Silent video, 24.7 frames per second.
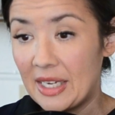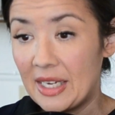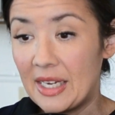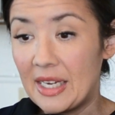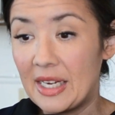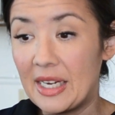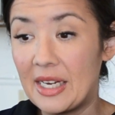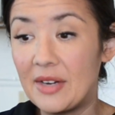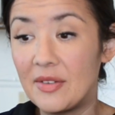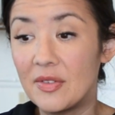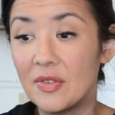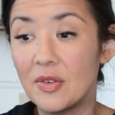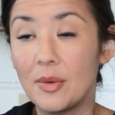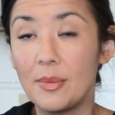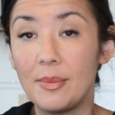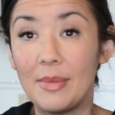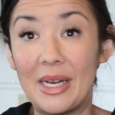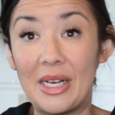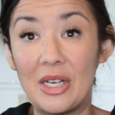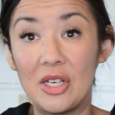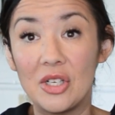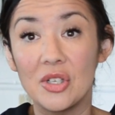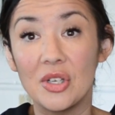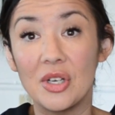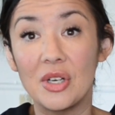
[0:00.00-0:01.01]

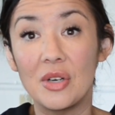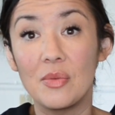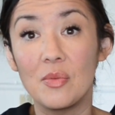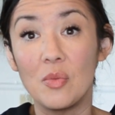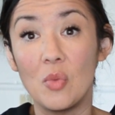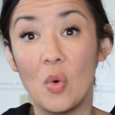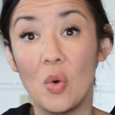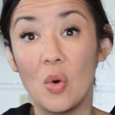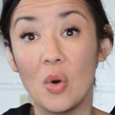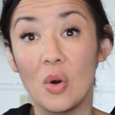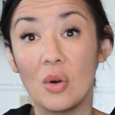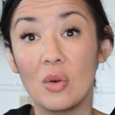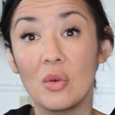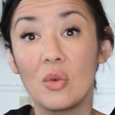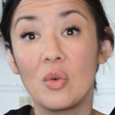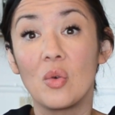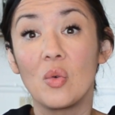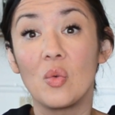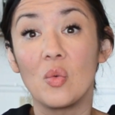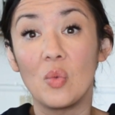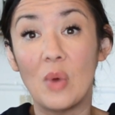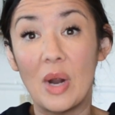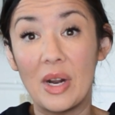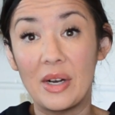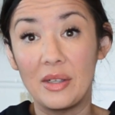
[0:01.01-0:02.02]
information more
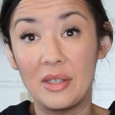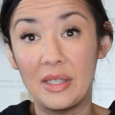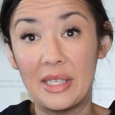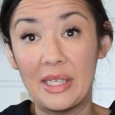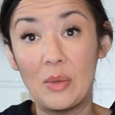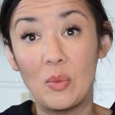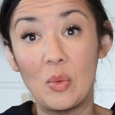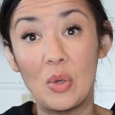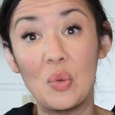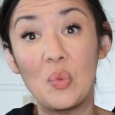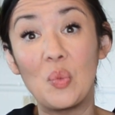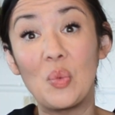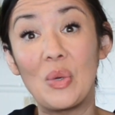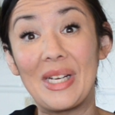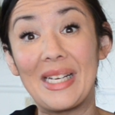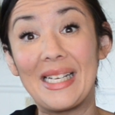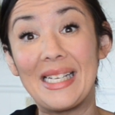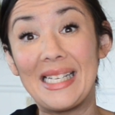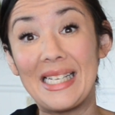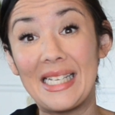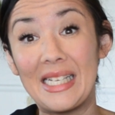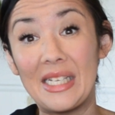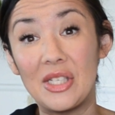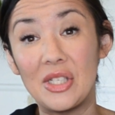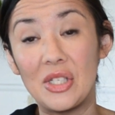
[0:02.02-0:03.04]
readily when we
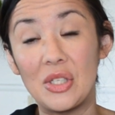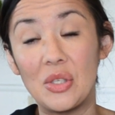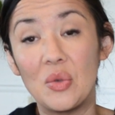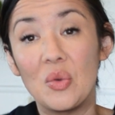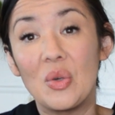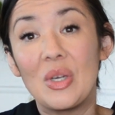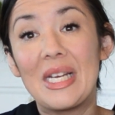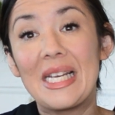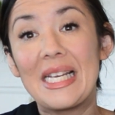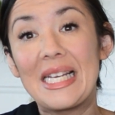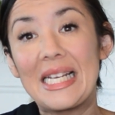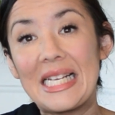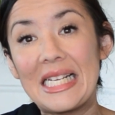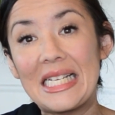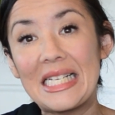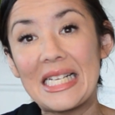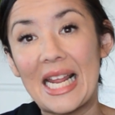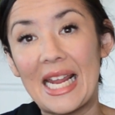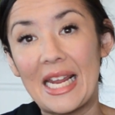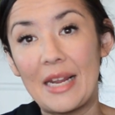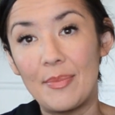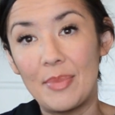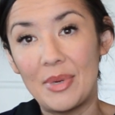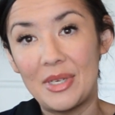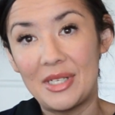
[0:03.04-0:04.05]
need to in
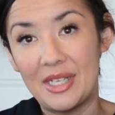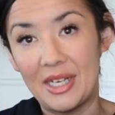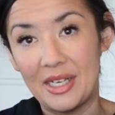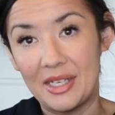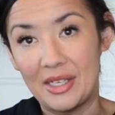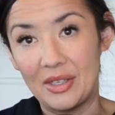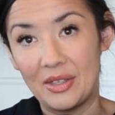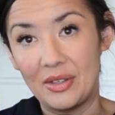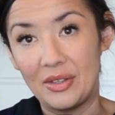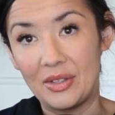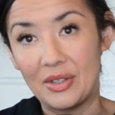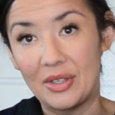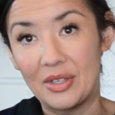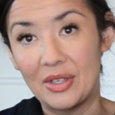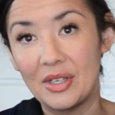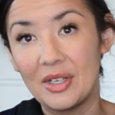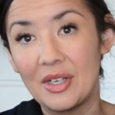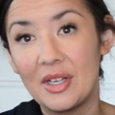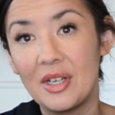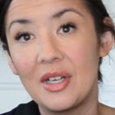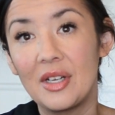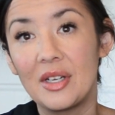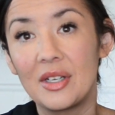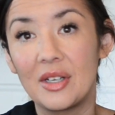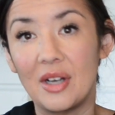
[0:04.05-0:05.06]
a particular
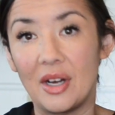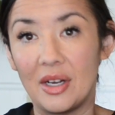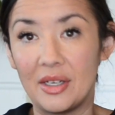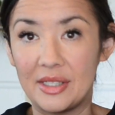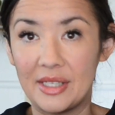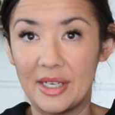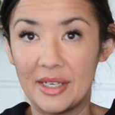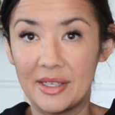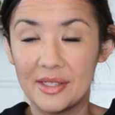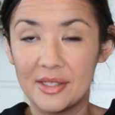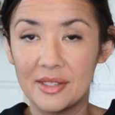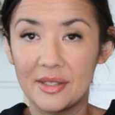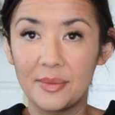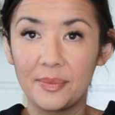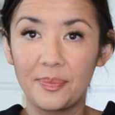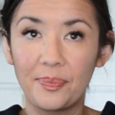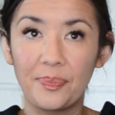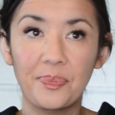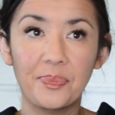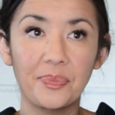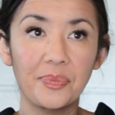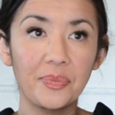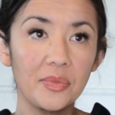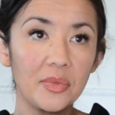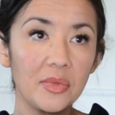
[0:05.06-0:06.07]
context.
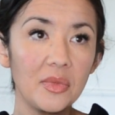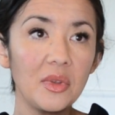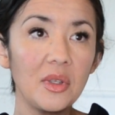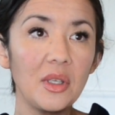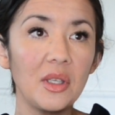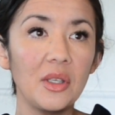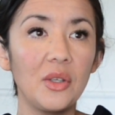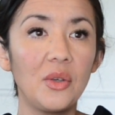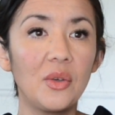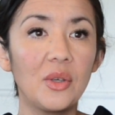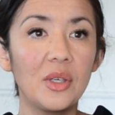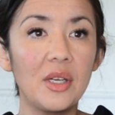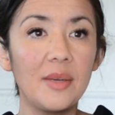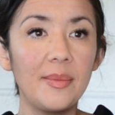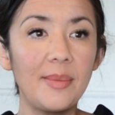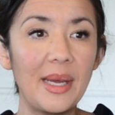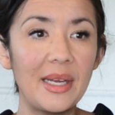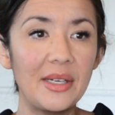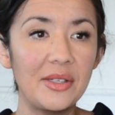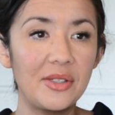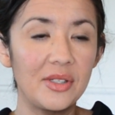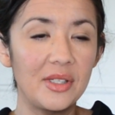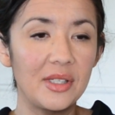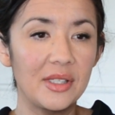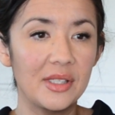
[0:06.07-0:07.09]
You can
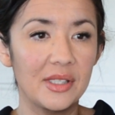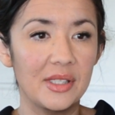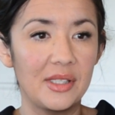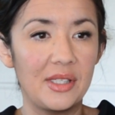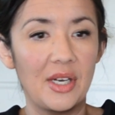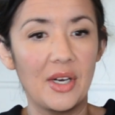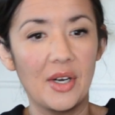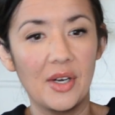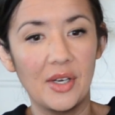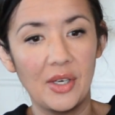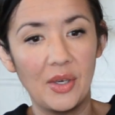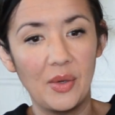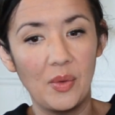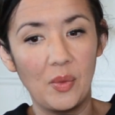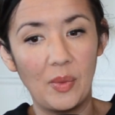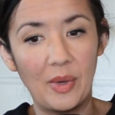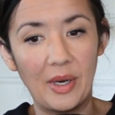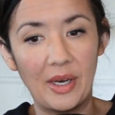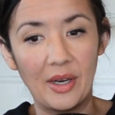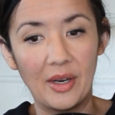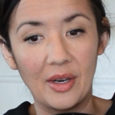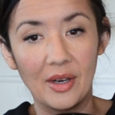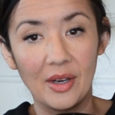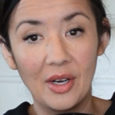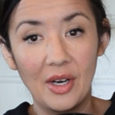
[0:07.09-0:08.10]
imagine a scenario
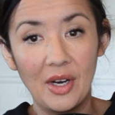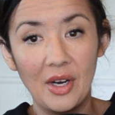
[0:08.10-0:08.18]
where